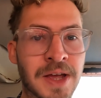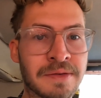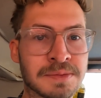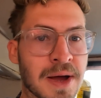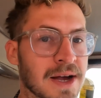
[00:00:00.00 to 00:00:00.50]

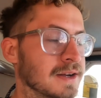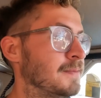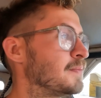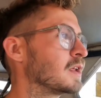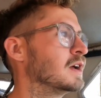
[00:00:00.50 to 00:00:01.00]
David's back.
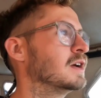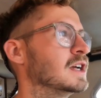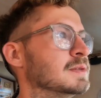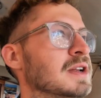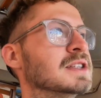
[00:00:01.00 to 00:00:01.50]

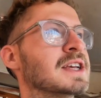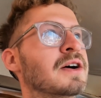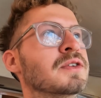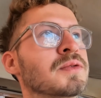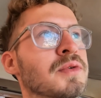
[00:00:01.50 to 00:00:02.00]
He's been in
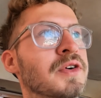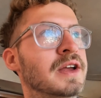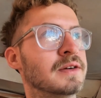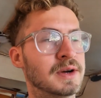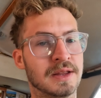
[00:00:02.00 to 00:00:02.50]
town all
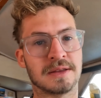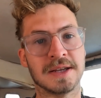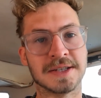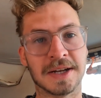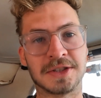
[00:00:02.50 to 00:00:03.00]
morning with
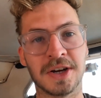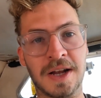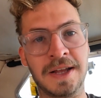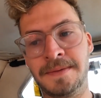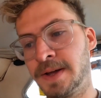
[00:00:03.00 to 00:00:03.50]
his dad
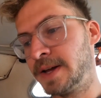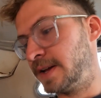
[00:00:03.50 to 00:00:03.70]
Charlie.